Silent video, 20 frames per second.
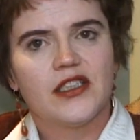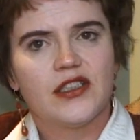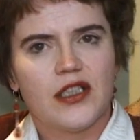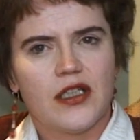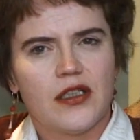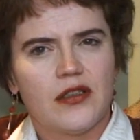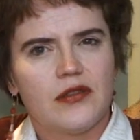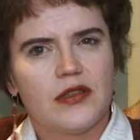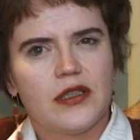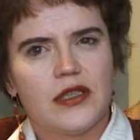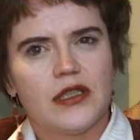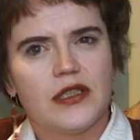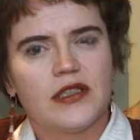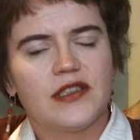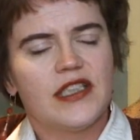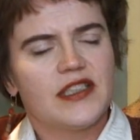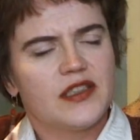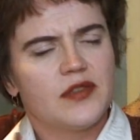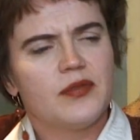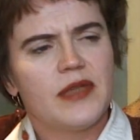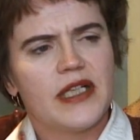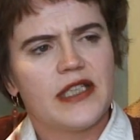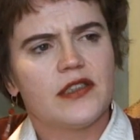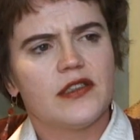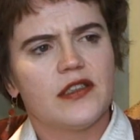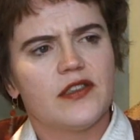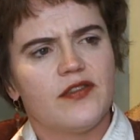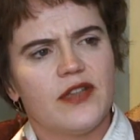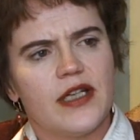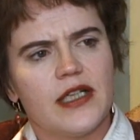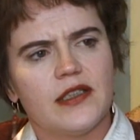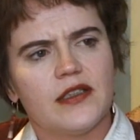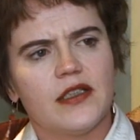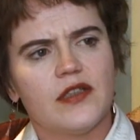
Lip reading: So that makes it very